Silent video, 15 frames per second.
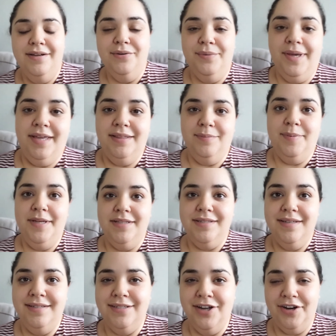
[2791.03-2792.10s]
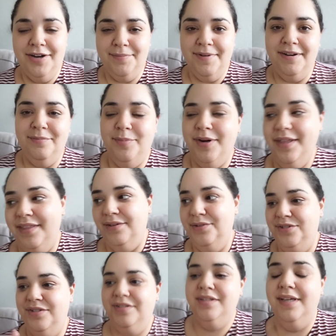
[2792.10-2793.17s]
We ate the pizza. Sorry, I'm out of breath. I
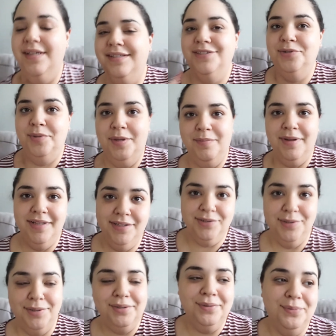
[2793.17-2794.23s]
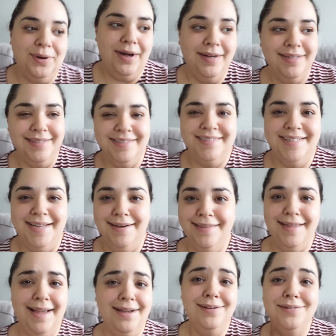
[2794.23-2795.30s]
was just like doing my little walk inside
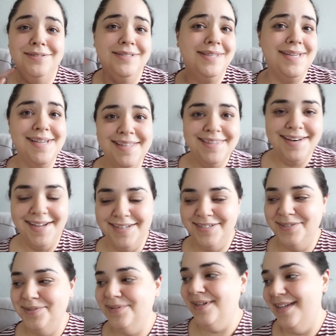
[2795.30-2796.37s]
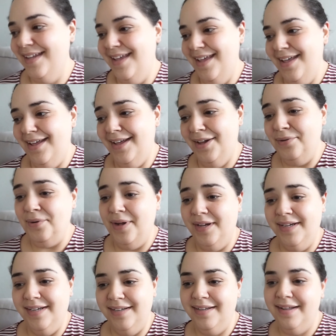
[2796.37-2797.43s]
the house thing that I do. I
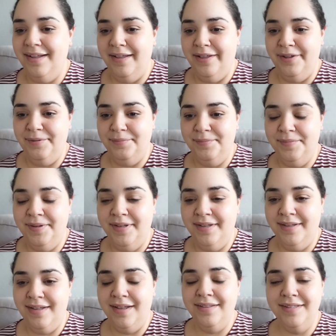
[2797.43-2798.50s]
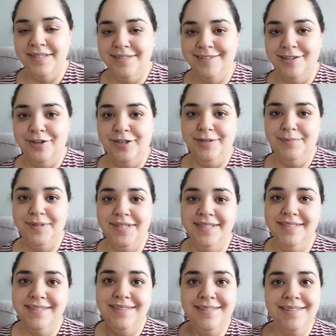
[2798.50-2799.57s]
walk at least 30
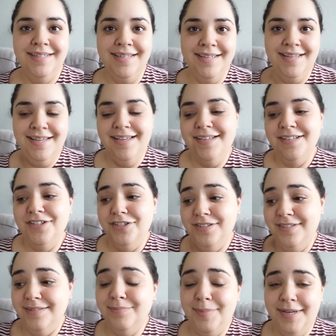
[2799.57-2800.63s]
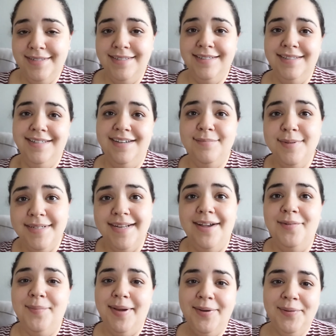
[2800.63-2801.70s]
minutes, just basically up and
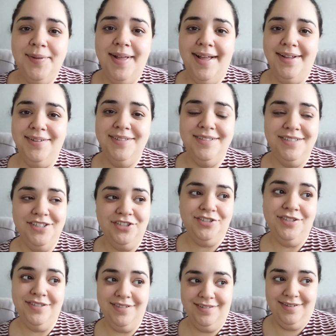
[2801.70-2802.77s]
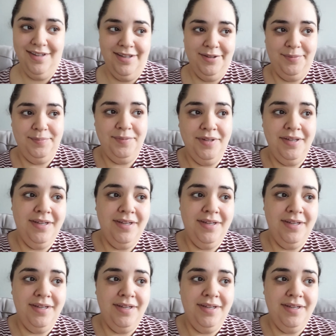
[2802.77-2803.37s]
down my whole house, just to